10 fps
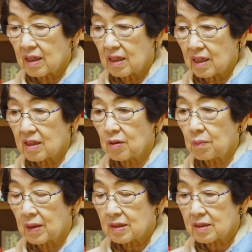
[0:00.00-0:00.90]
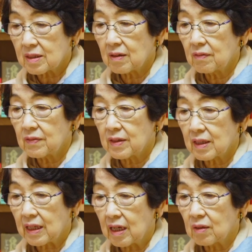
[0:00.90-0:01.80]
learned myself
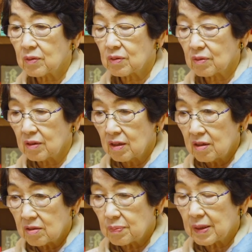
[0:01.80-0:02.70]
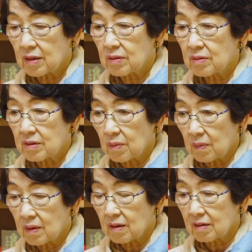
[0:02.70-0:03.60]
that how to speak to the
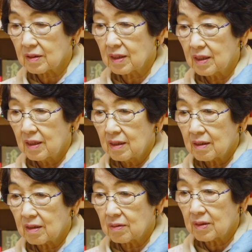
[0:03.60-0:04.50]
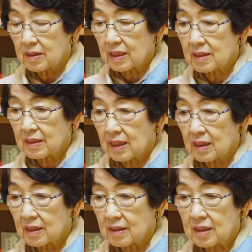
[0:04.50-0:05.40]
world. That's
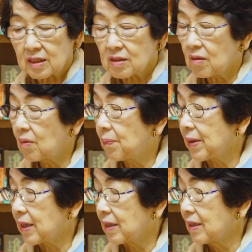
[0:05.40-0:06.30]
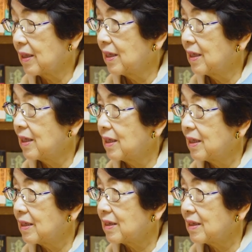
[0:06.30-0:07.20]
not just copying
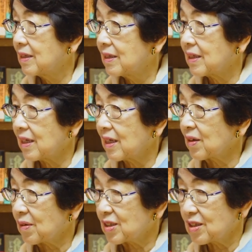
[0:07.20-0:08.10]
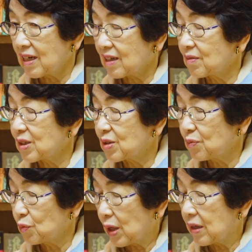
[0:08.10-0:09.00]
the English
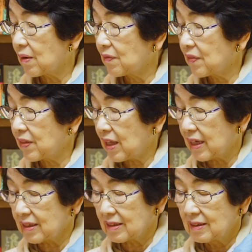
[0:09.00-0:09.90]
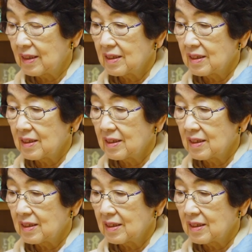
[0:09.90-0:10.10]
language way of saying.